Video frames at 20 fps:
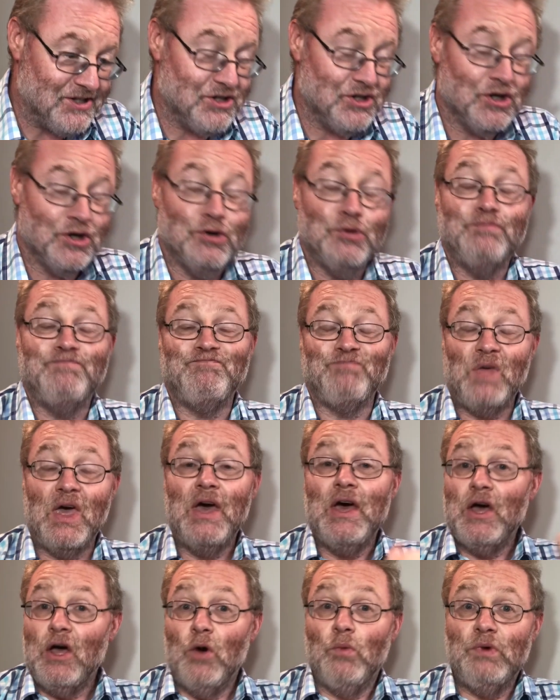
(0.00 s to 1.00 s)
So
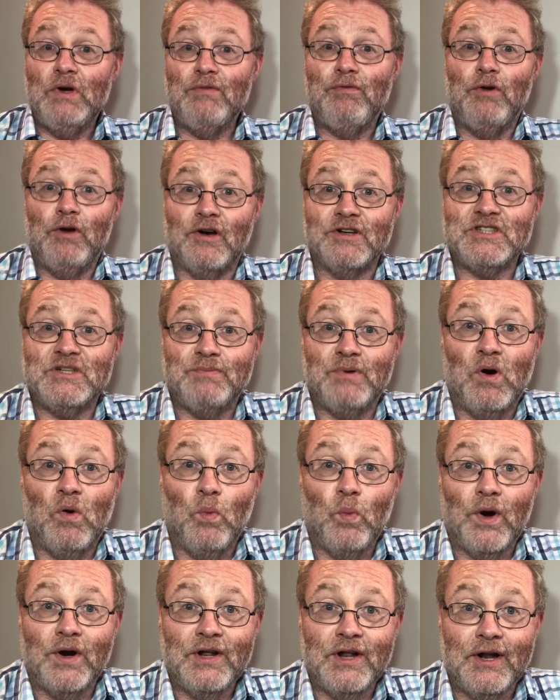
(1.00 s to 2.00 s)
we've lost about
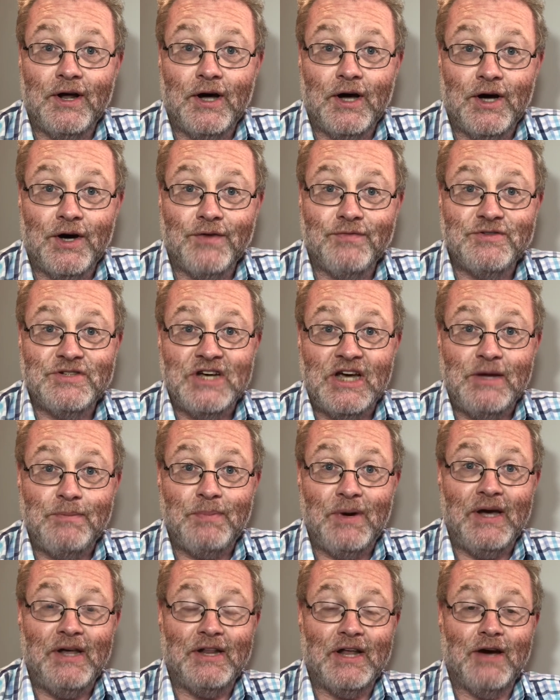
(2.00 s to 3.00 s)
1.5
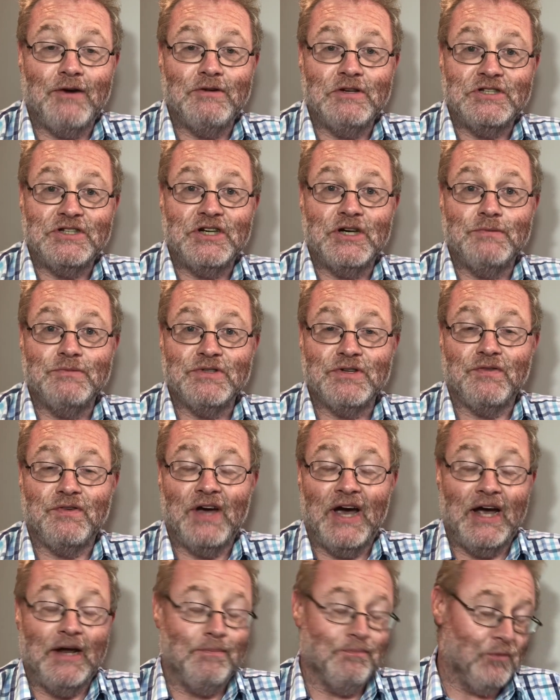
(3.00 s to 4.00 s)
dB there in terms of
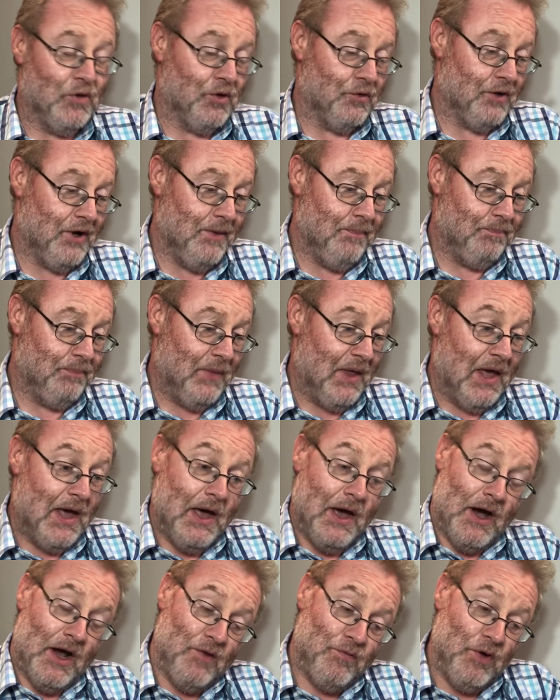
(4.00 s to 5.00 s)
gain, all right?
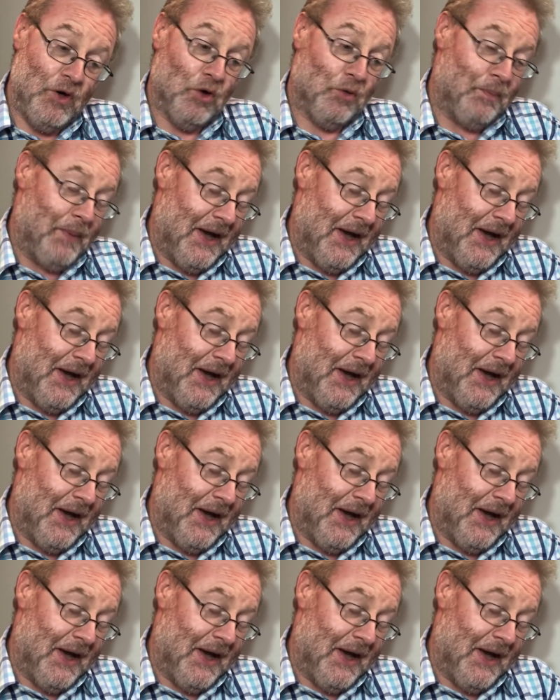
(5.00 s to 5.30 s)
If we look